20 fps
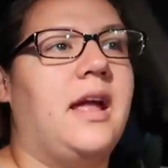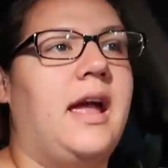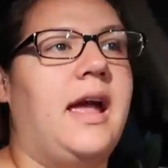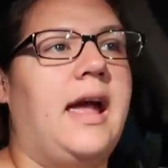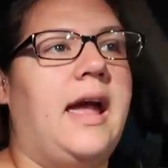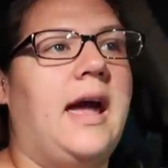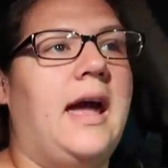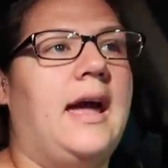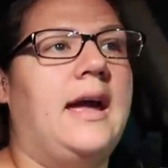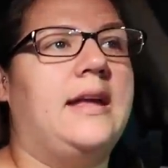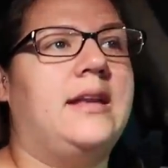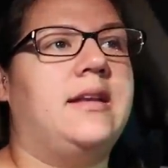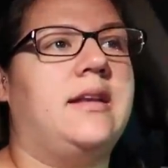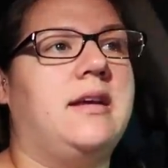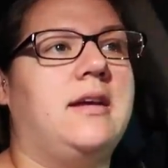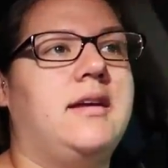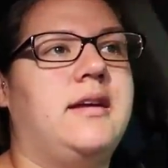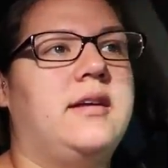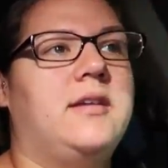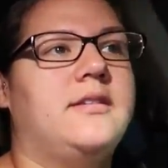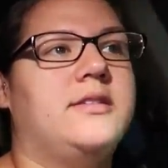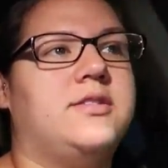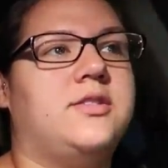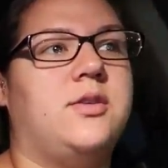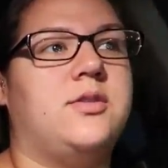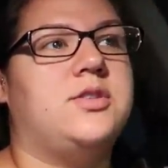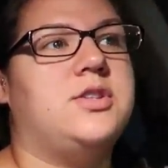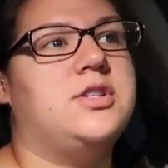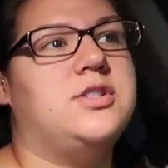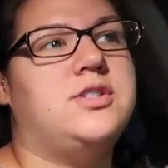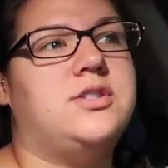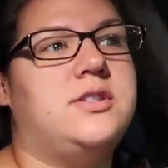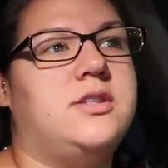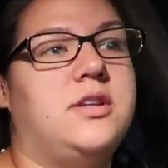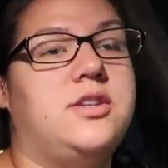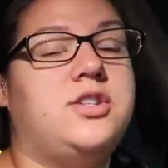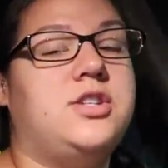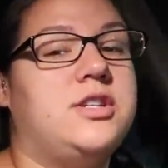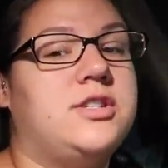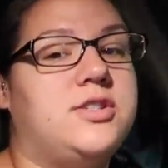And so
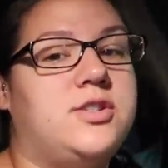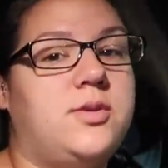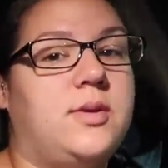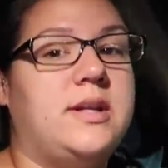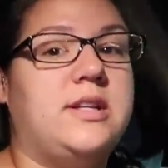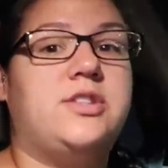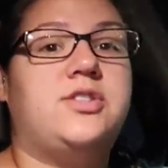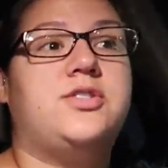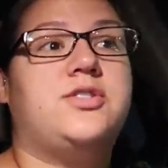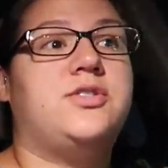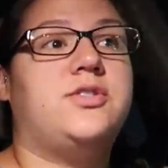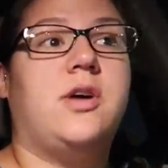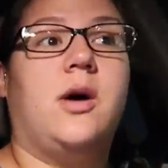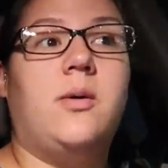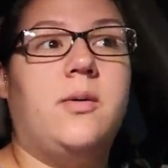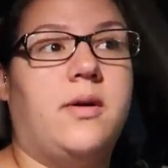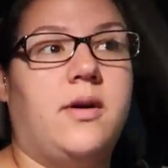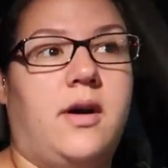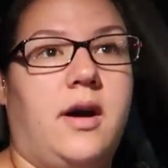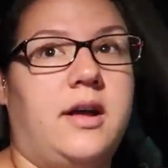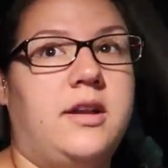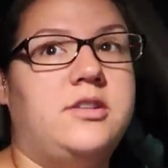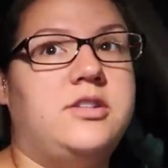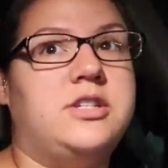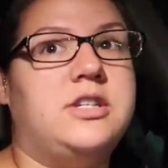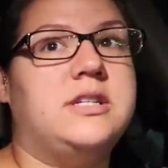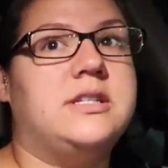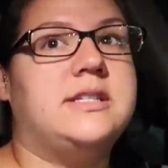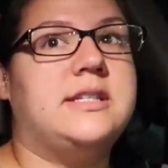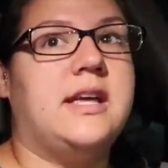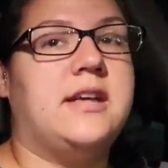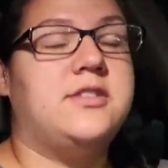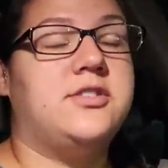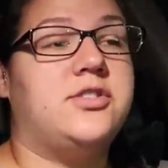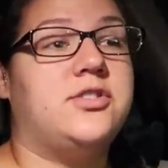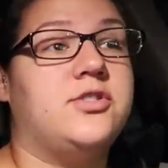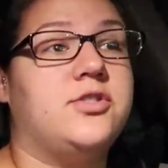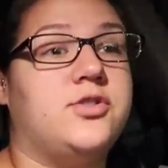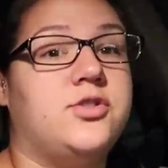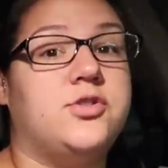she's doing so good. She says
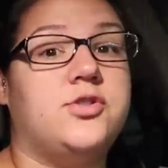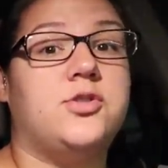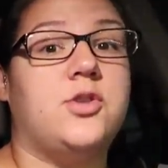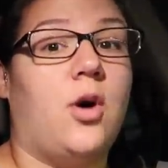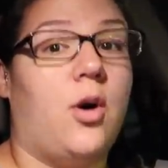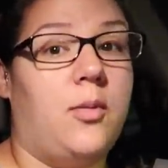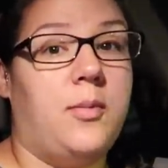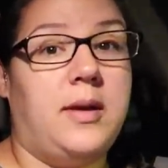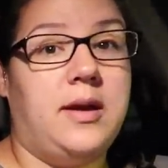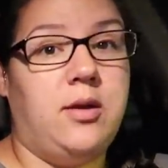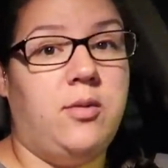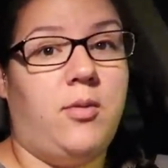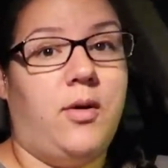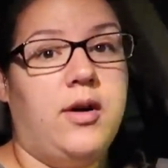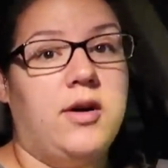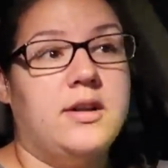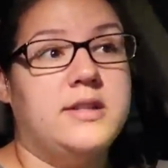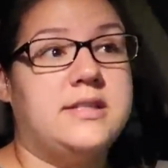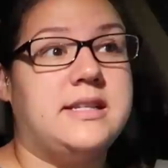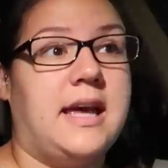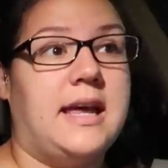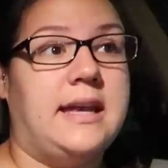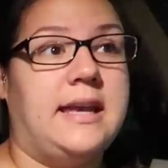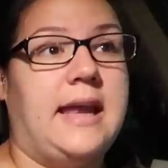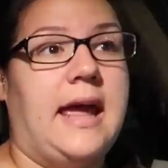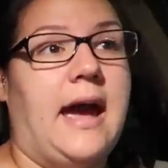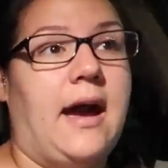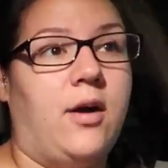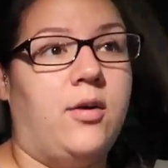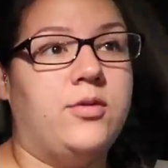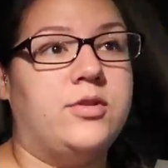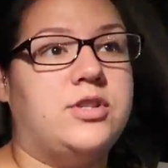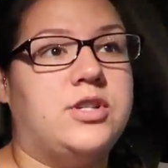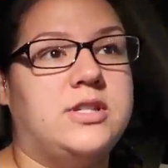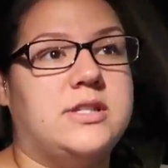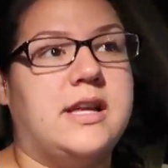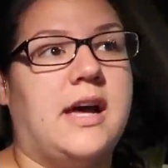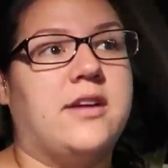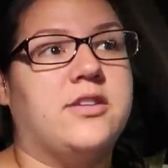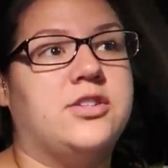so many words, and now
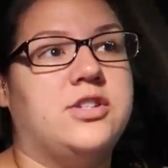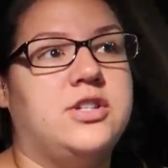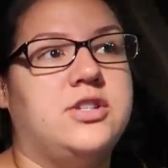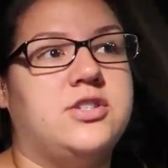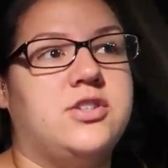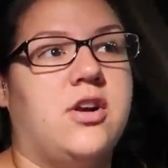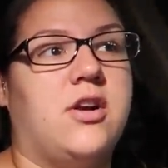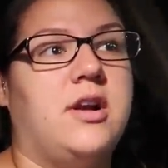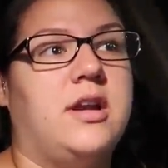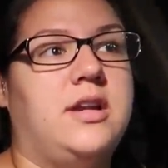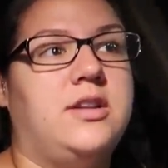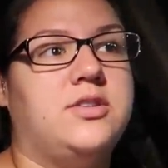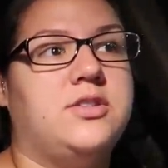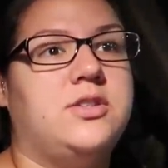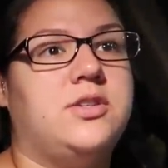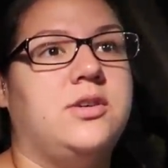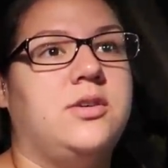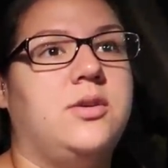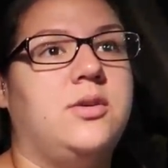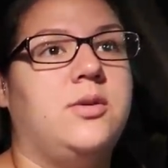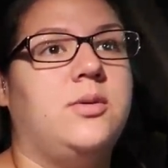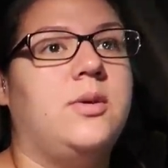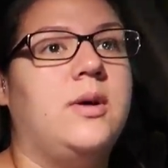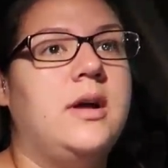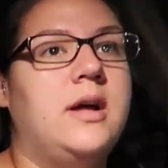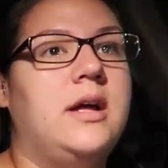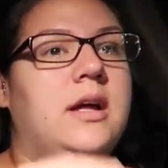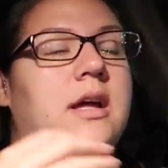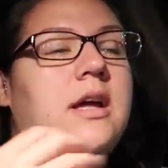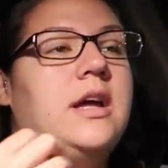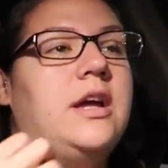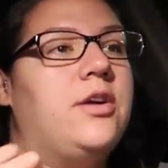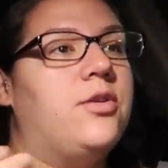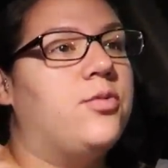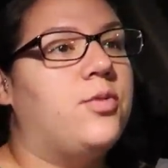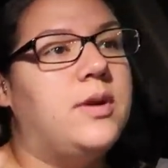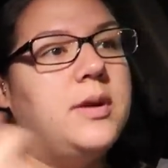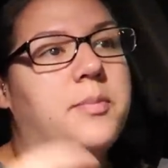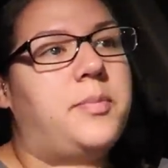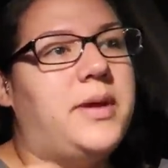she's actually starting to
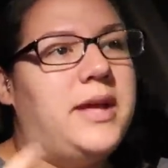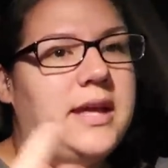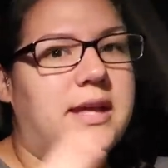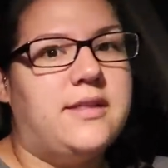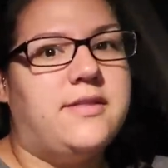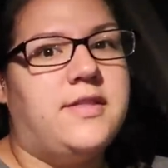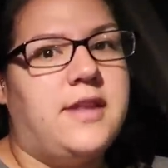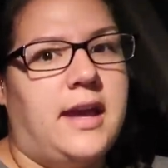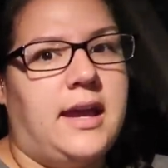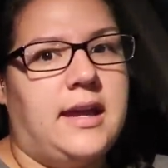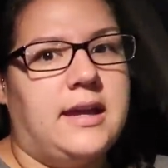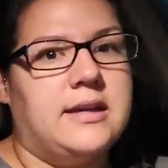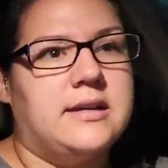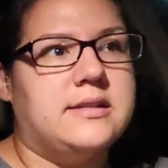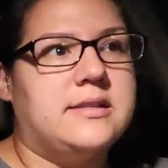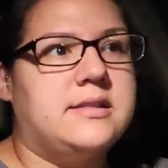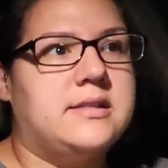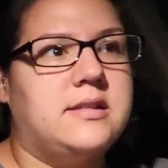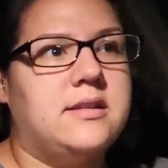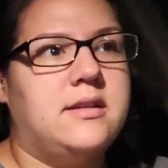repeat things.